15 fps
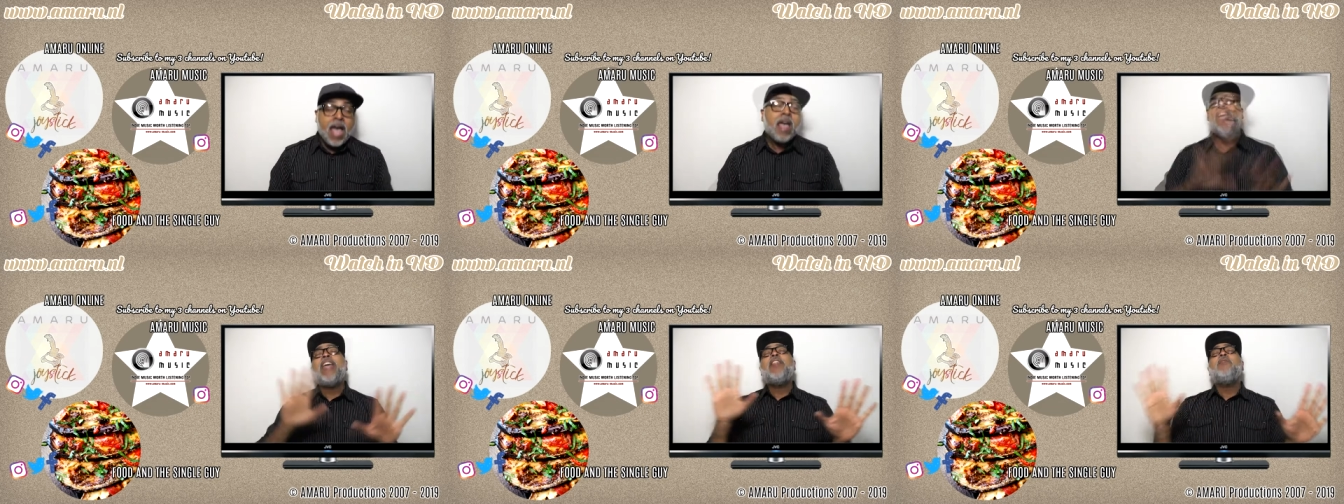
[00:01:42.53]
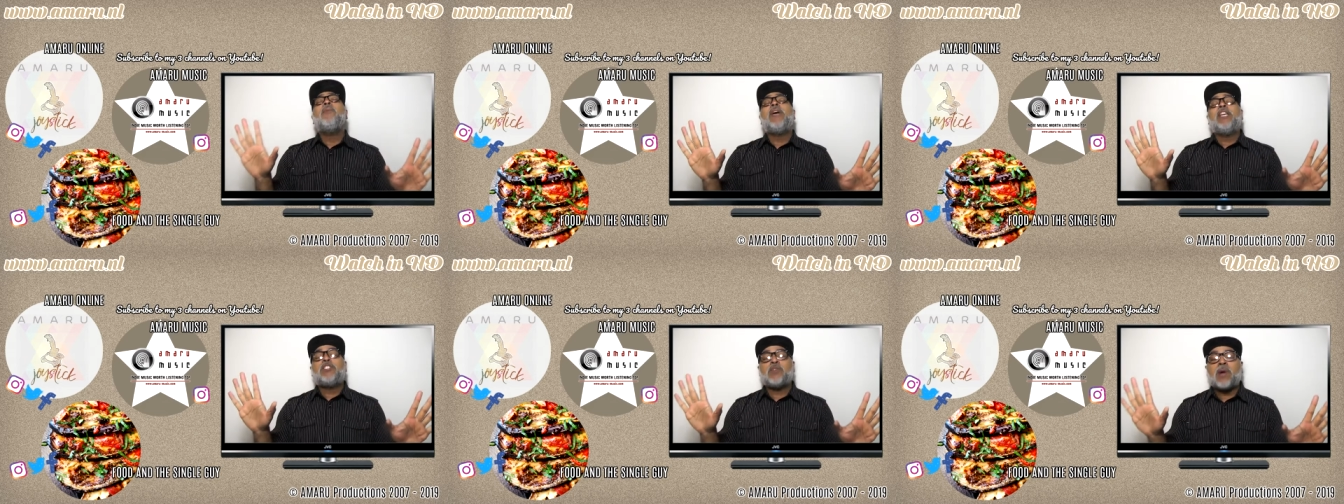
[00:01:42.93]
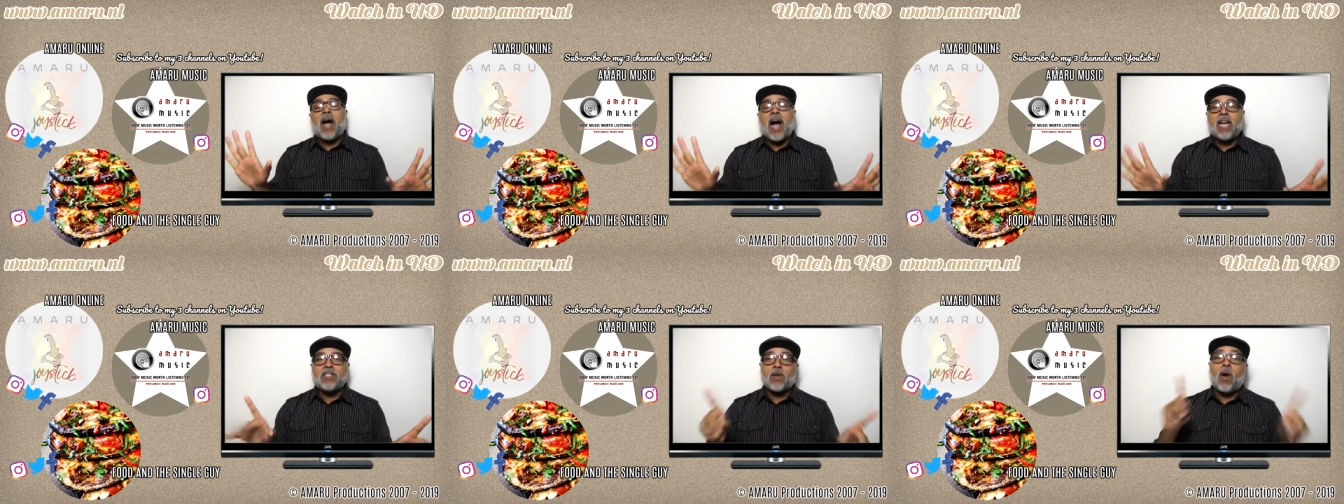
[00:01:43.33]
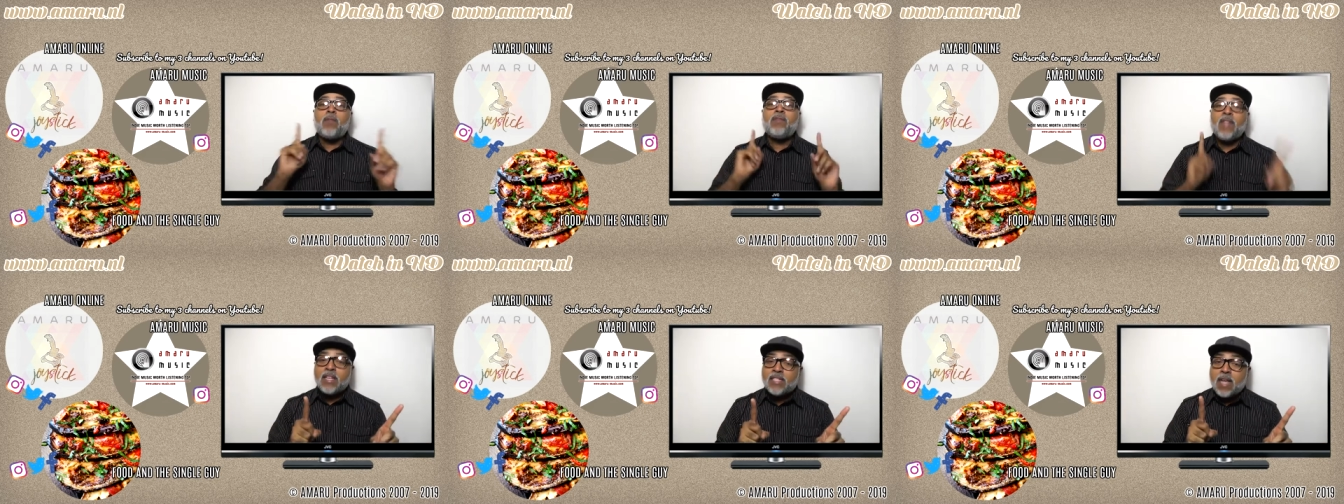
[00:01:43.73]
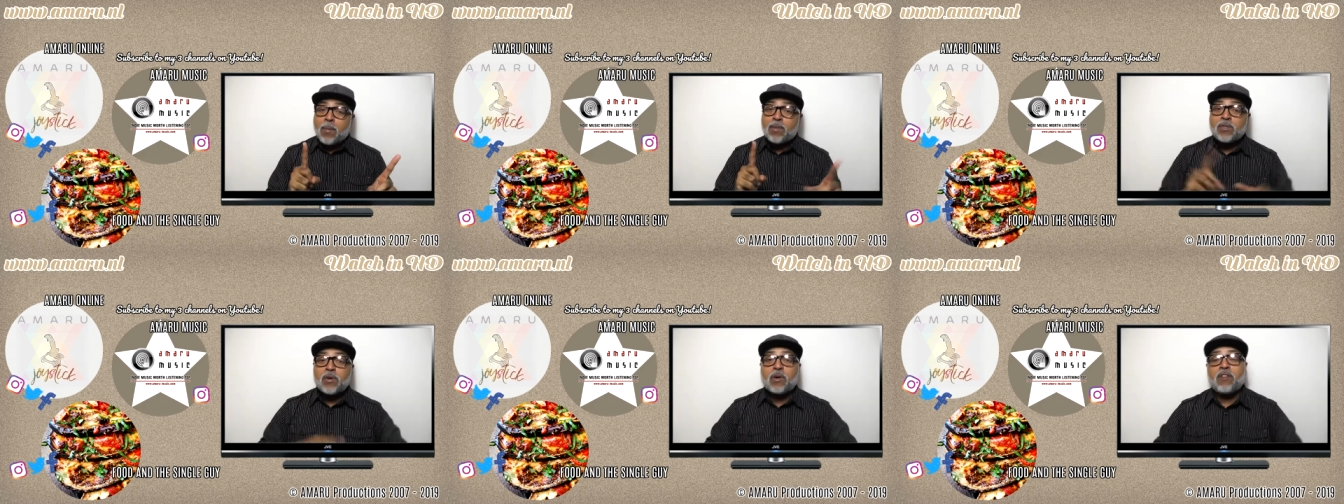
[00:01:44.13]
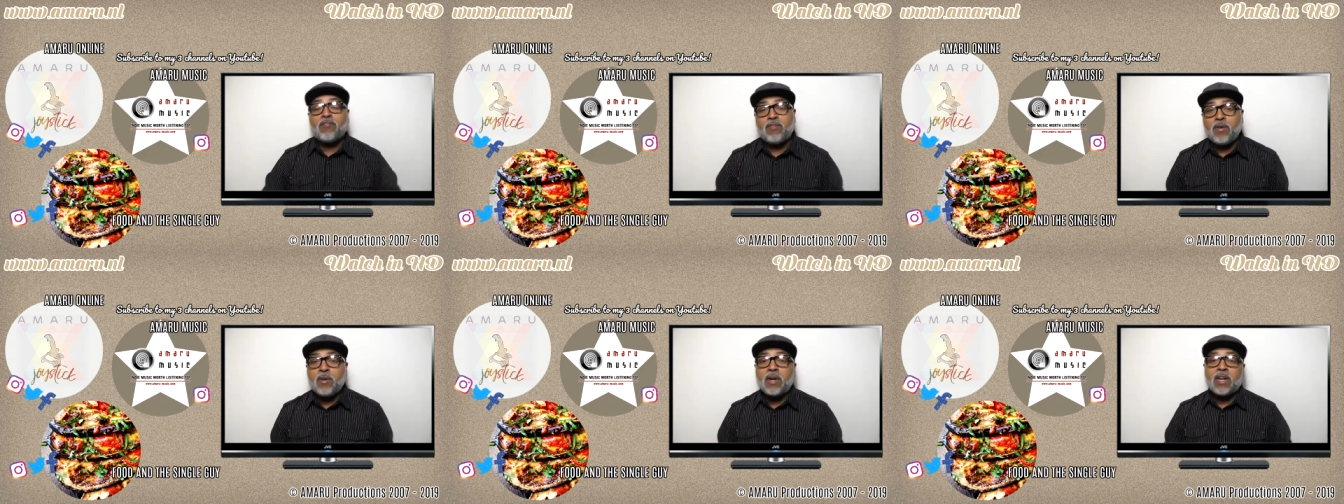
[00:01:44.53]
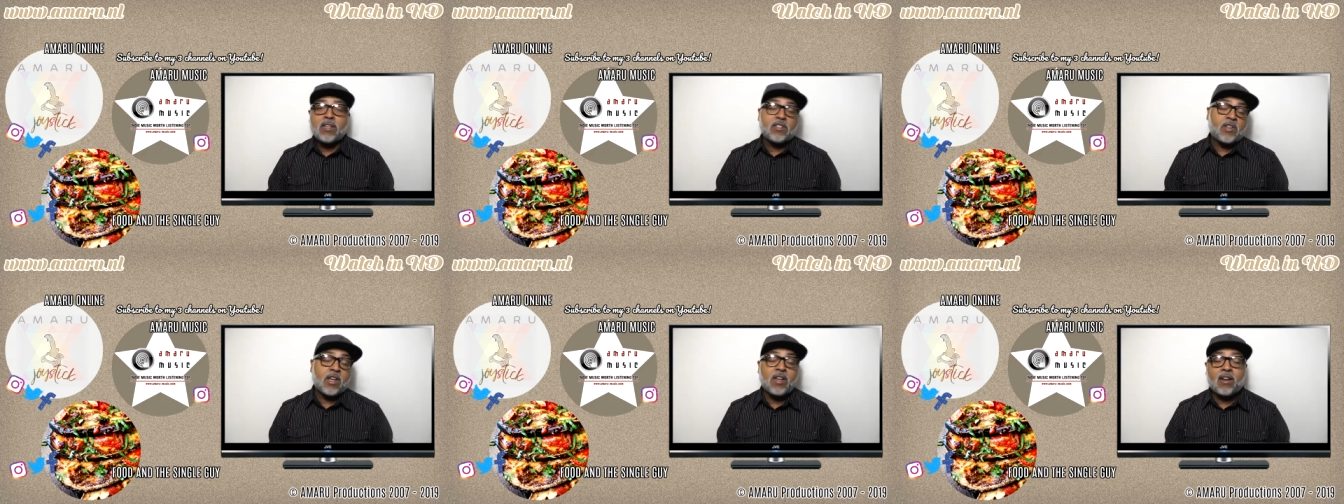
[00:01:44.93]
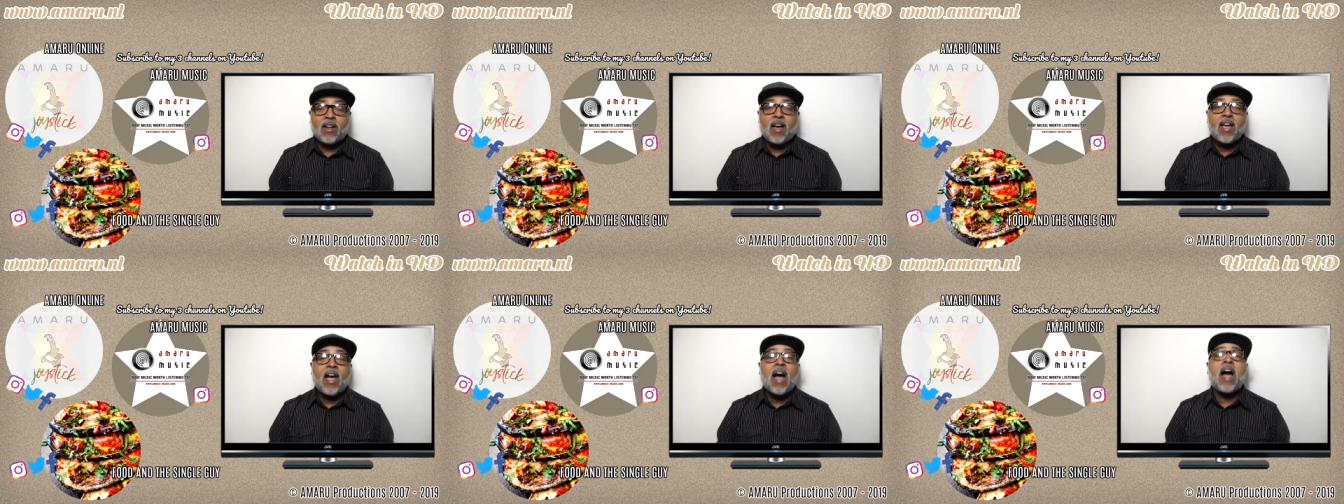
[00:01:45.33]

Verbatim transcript: Anyways, you guys, on this episode of Food and the Single Guy,